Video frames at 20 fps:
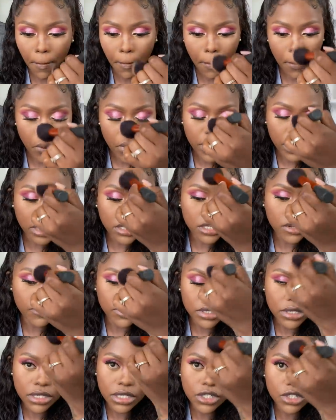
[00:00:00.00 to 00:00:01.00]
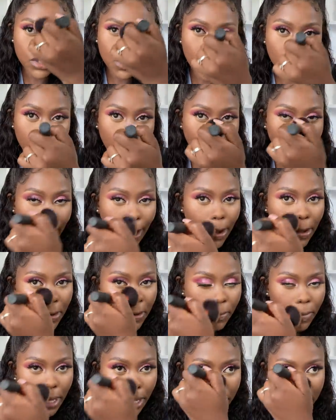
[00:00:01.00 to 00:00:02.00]
relatively still starting
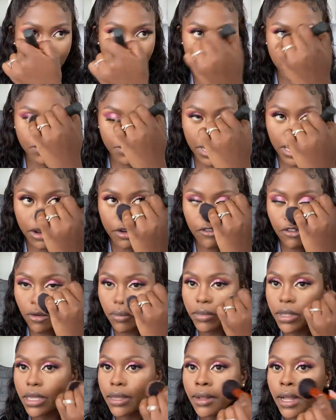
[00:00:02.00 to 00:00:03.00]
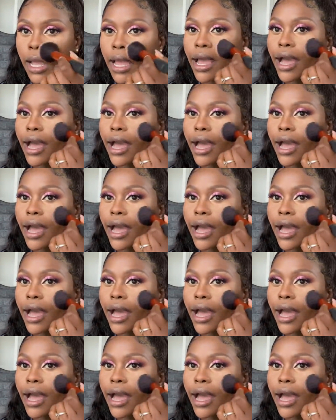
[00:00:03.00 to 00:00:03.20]
out make things better for me